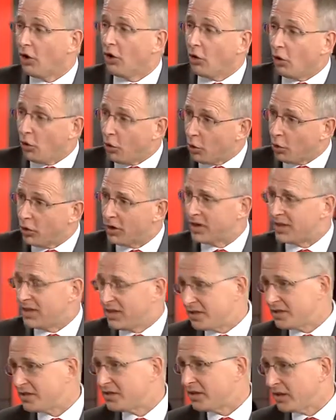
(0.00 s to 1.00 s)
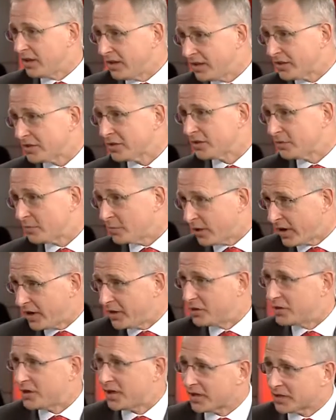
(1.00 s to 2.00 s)
Or is the list of
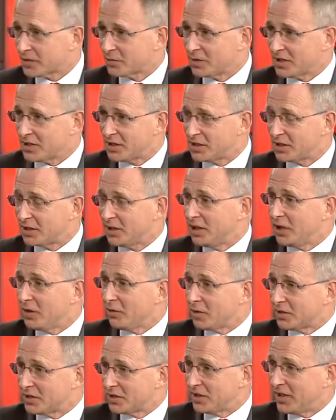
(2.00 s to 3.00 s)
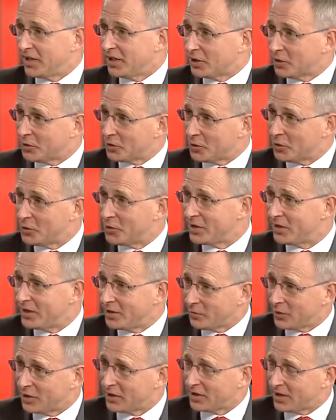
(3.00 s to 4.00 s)
projects which was included
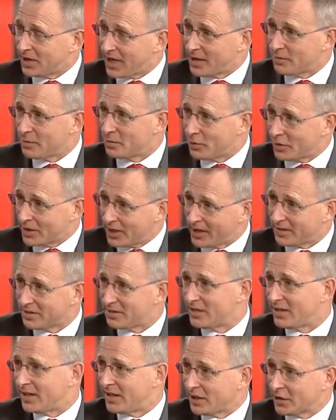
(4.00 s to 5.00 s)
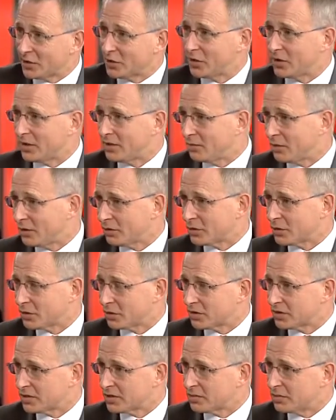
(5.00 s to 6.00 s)
in what Labor put out today, included in Bill
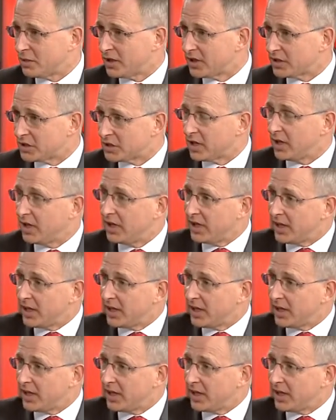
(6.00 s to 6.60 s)
Shorten's speech,